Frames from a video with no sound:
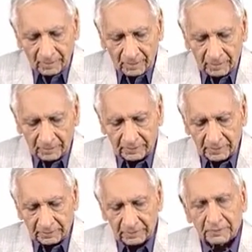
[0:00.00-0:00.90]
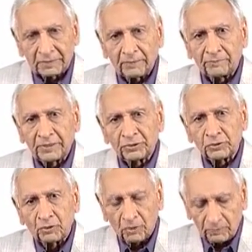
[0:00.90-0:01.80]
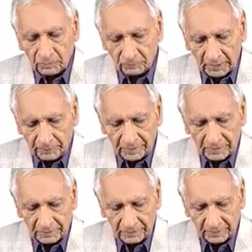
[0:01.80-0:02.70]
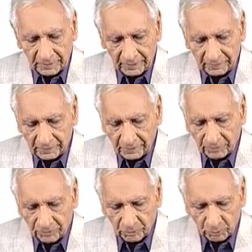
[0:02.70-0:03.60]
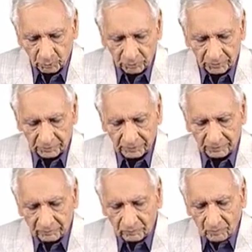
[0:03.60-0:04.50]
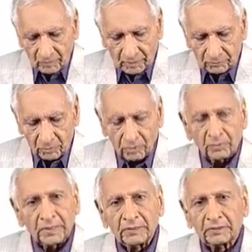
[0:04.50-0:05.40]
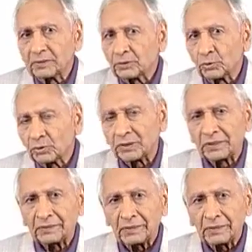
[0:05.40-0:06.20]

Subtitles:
and these established norms might be considered as institutions. So institution